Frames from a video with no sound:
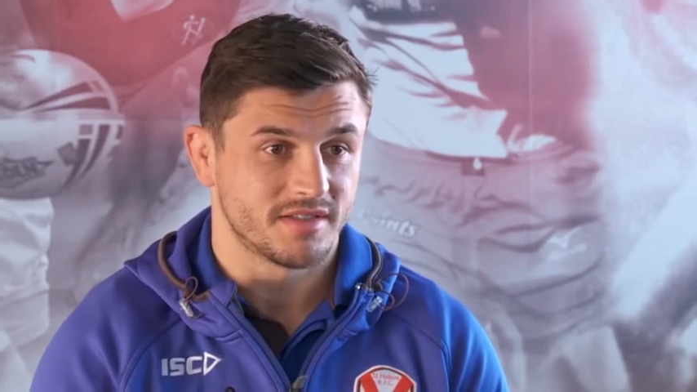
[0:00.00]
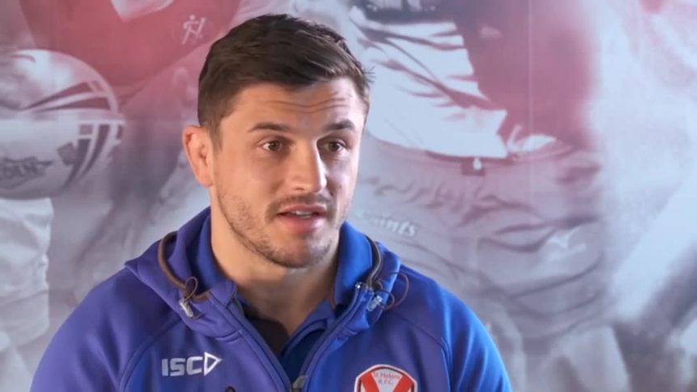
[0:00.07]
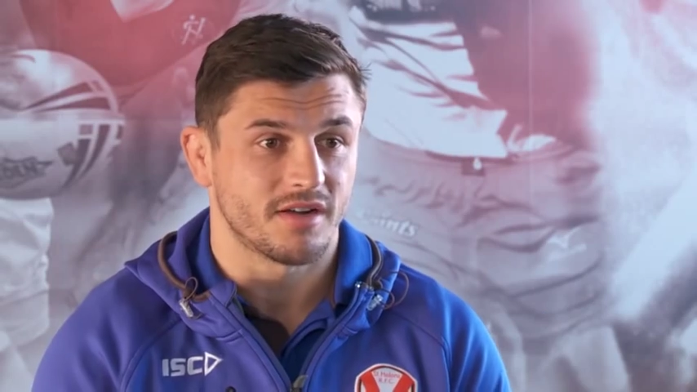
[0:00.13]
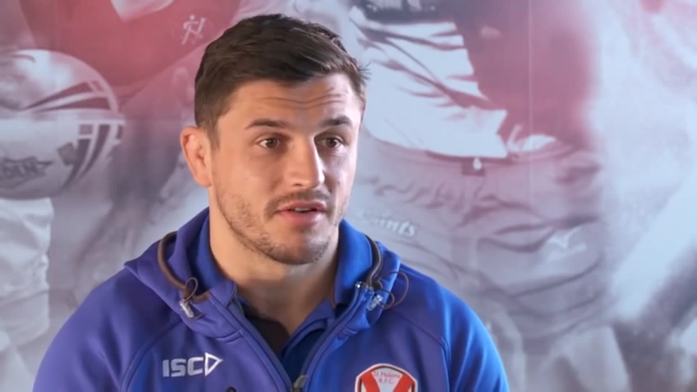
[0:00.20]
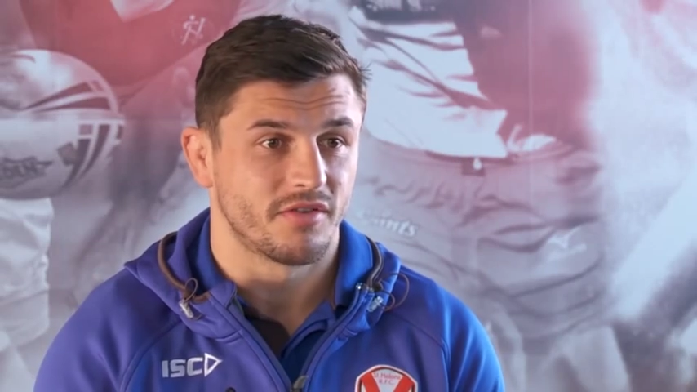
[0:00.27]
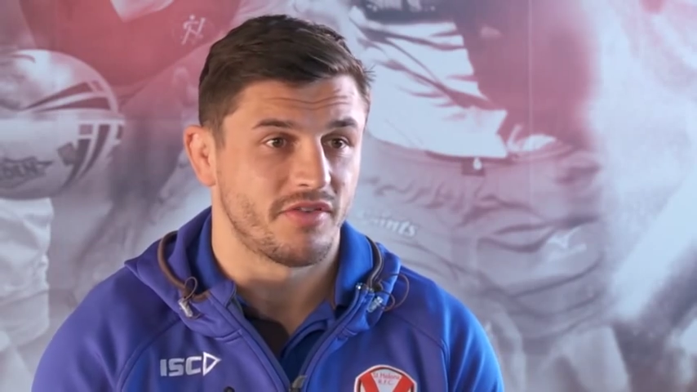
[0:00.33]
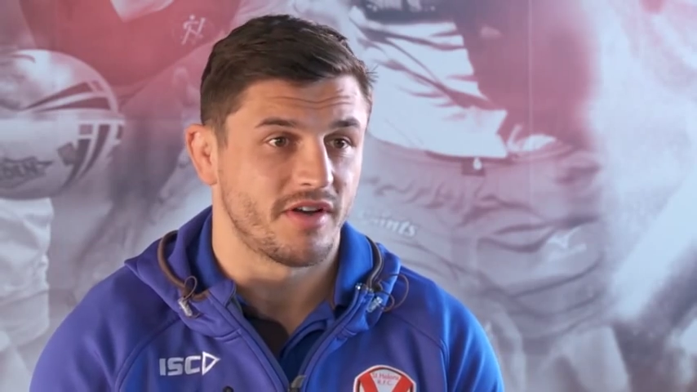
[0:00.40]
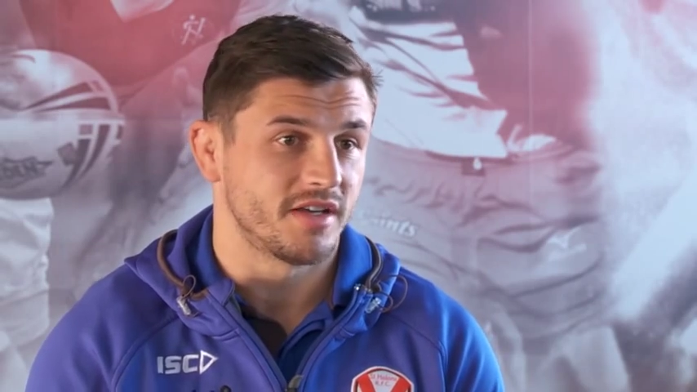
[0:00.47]

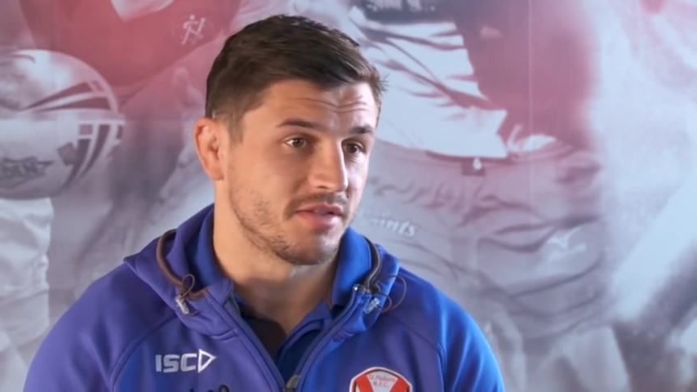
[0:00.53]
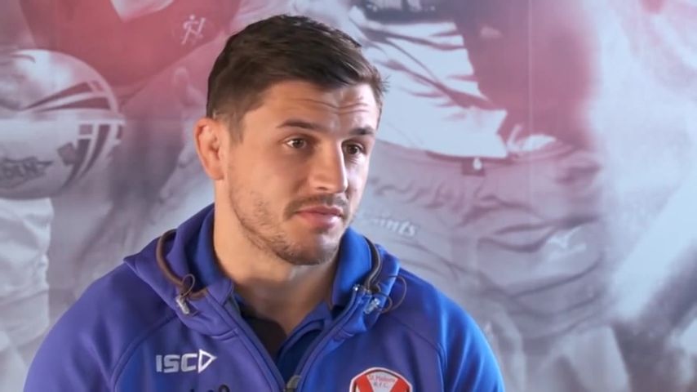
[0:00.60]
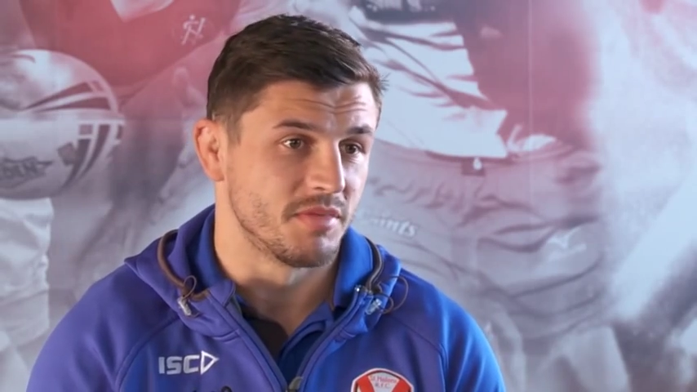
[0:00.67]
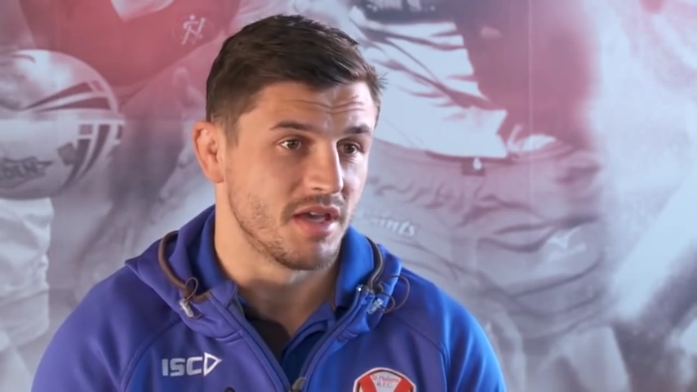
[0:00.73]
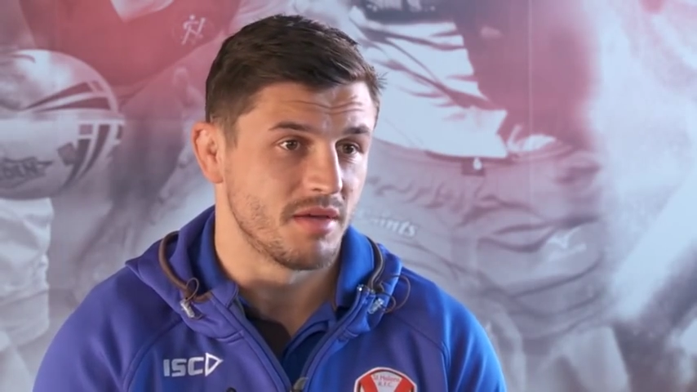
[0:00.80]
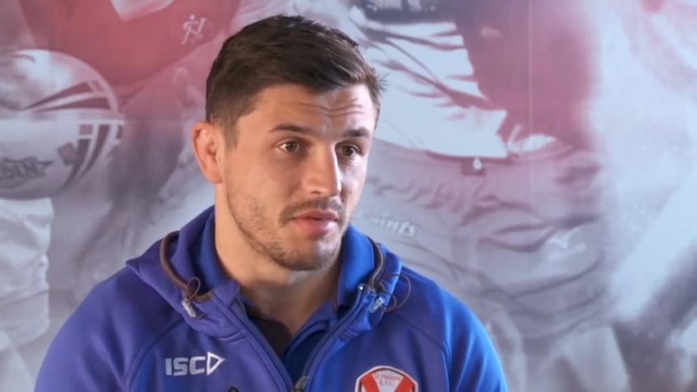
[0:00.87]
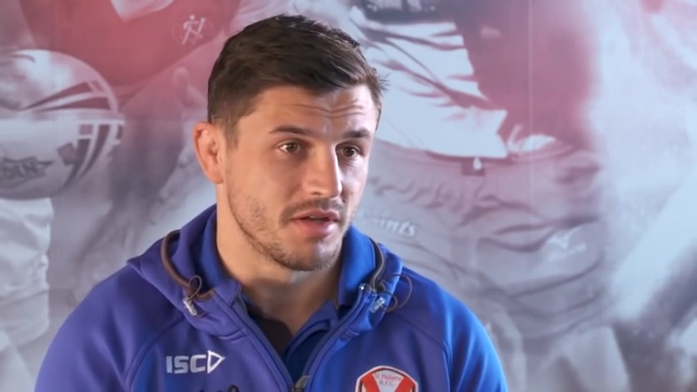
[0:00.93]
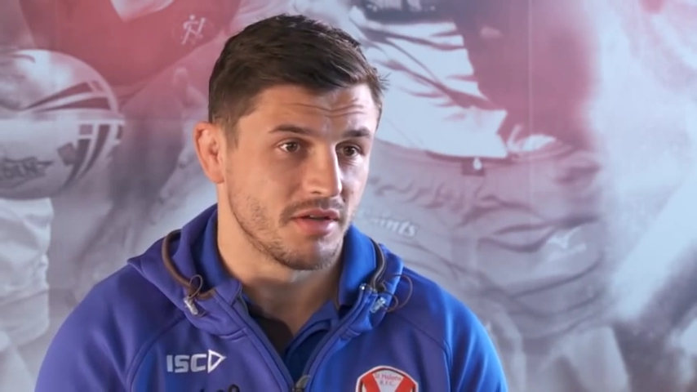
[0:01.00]
sacrificed
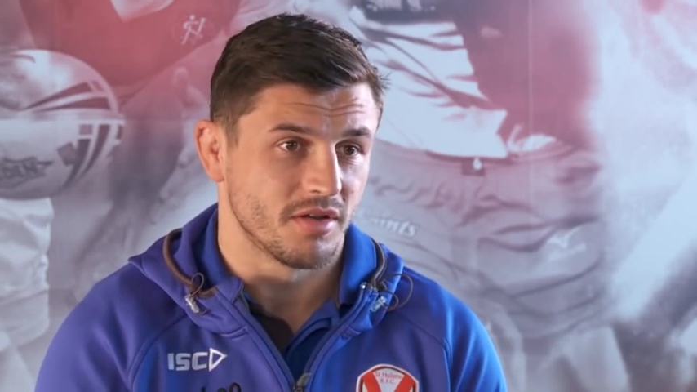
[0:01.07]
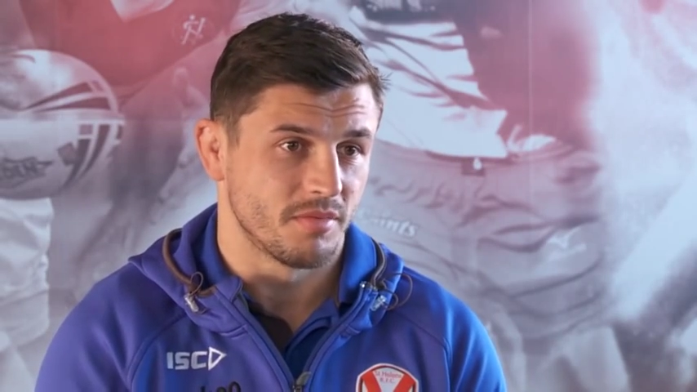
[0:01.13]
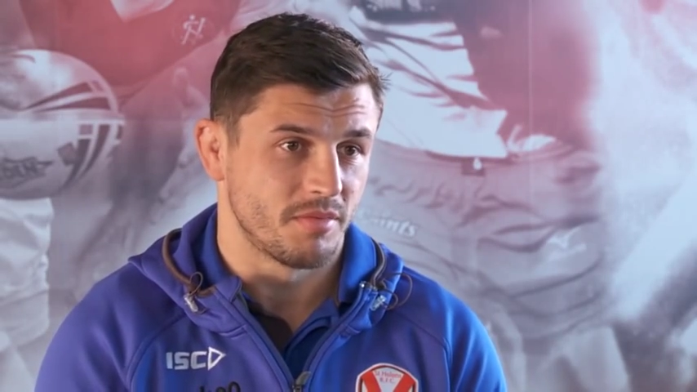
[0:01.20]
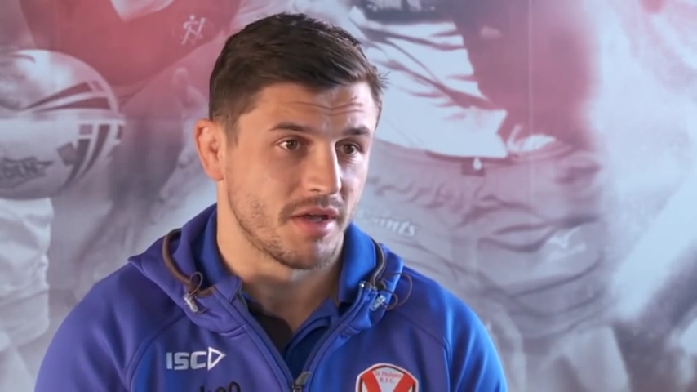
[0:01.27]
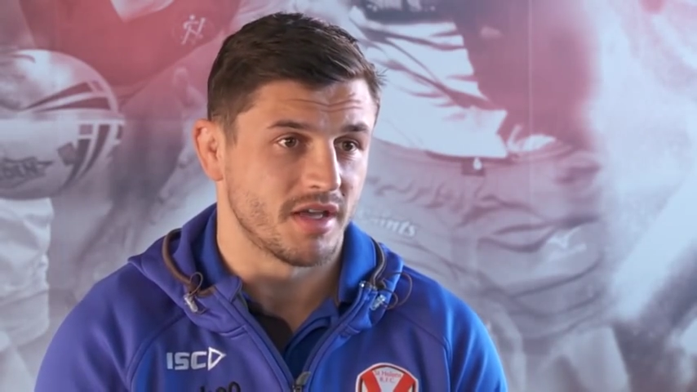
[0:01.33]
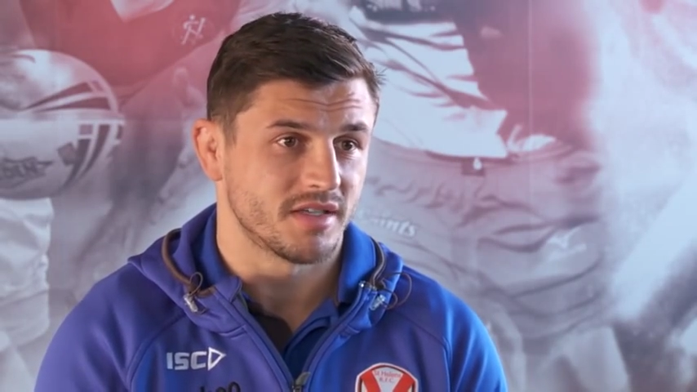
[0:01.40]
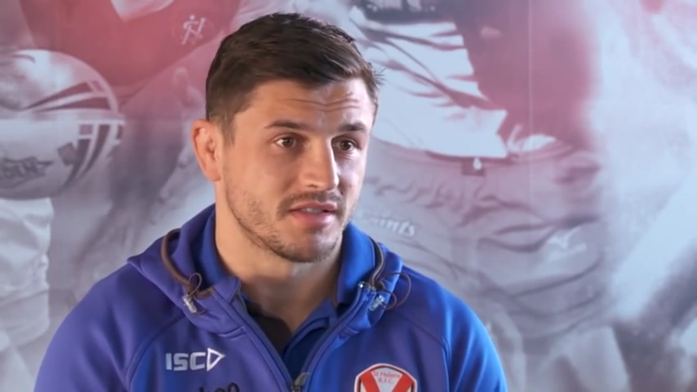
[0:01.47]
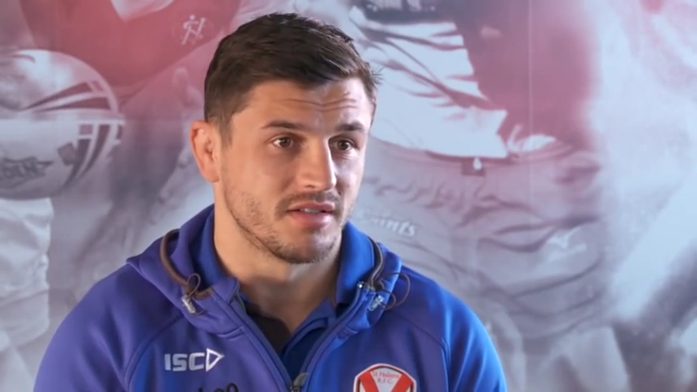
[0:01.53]
maybe on a
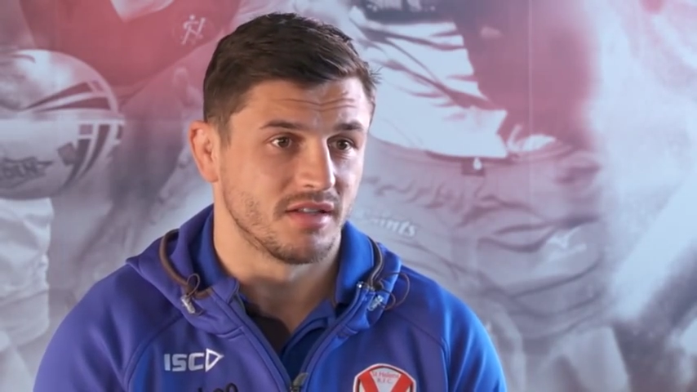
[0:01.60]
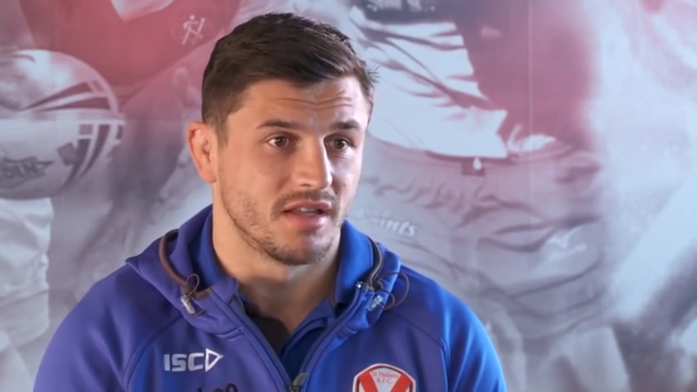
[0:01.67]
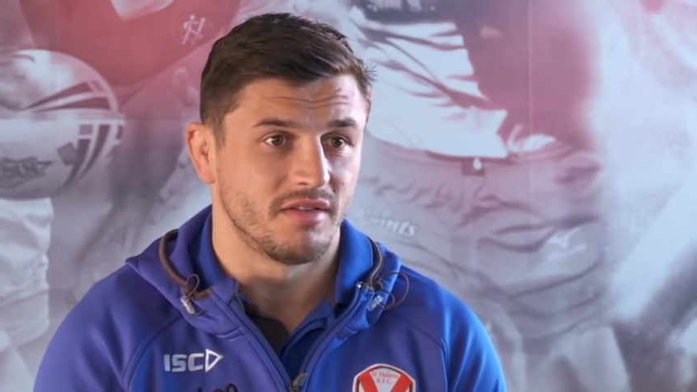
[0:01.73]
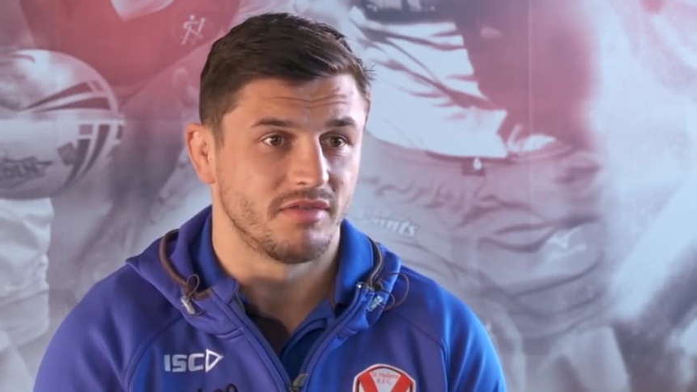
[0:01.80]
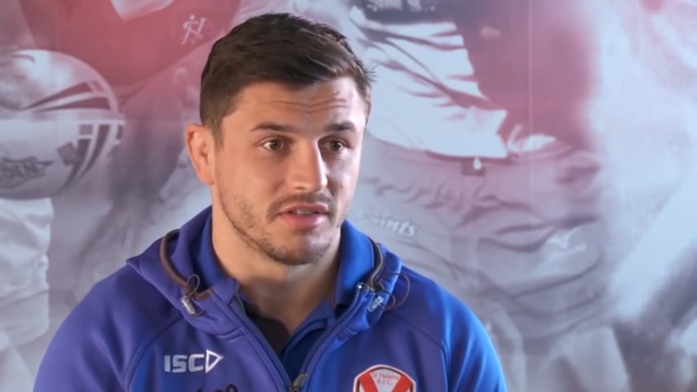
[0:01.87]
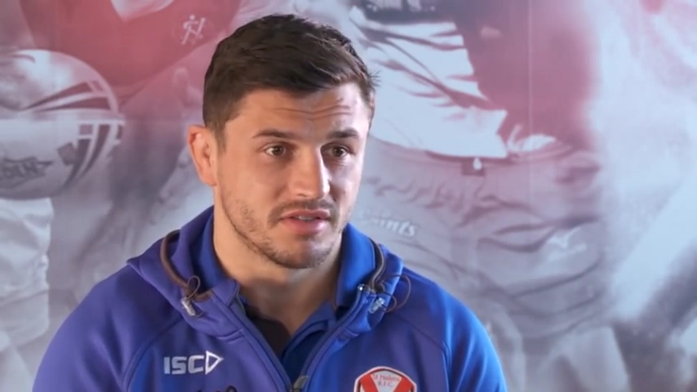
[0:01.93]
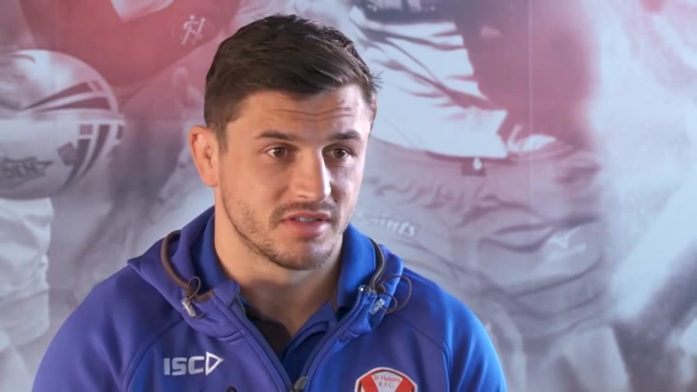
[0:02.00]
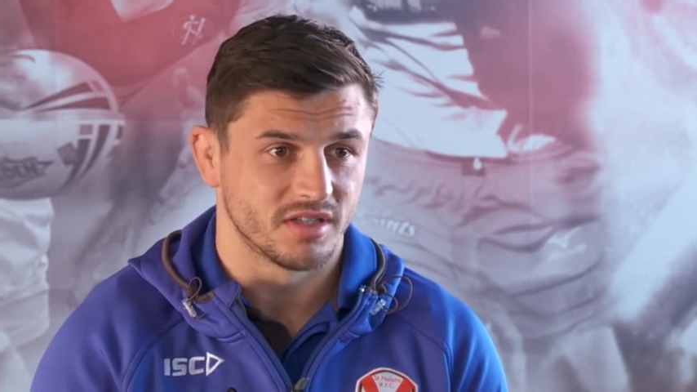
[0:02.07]
personal
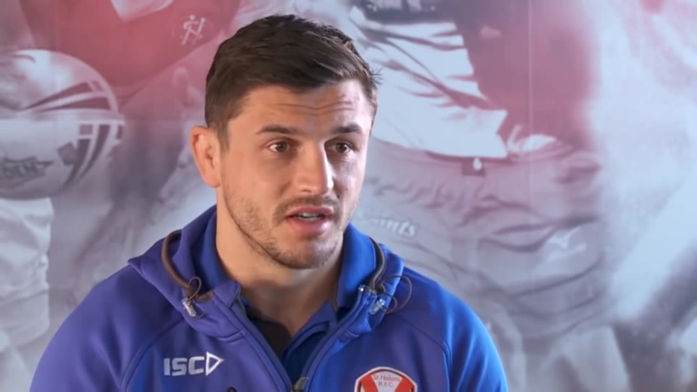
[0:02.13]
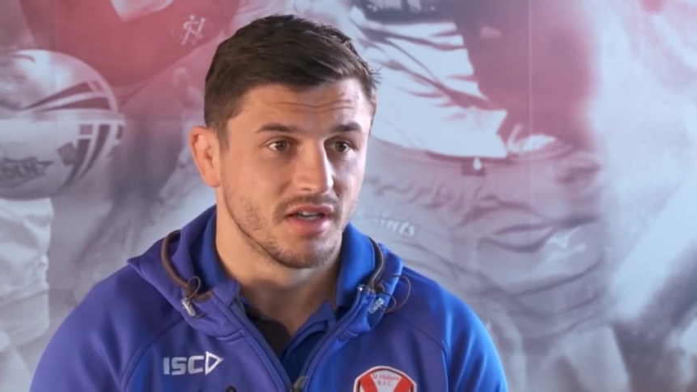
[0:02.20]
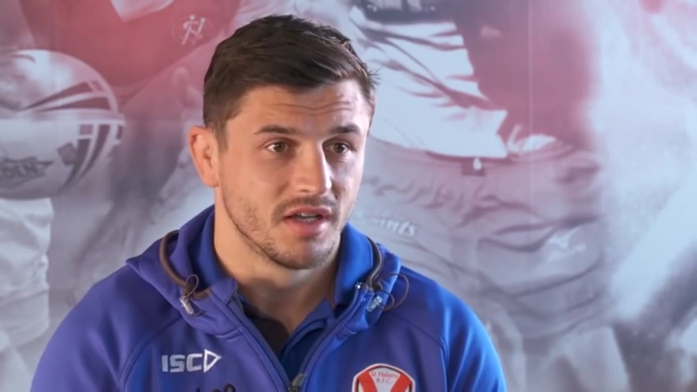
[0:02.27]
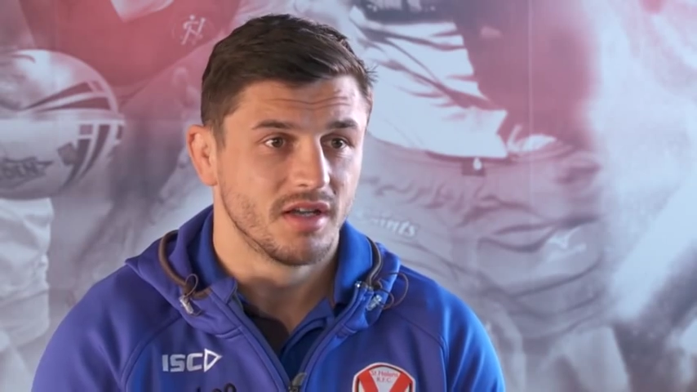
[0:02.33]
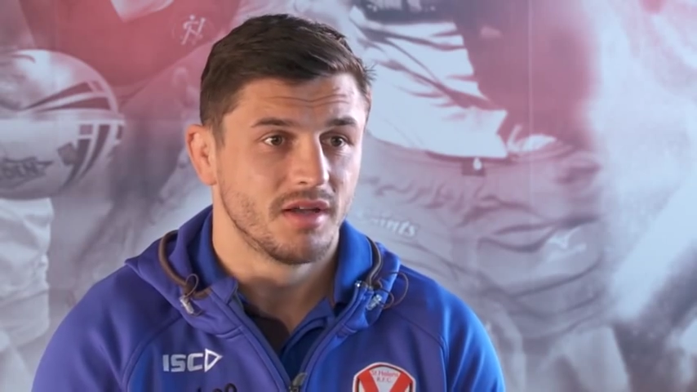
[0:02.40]
level to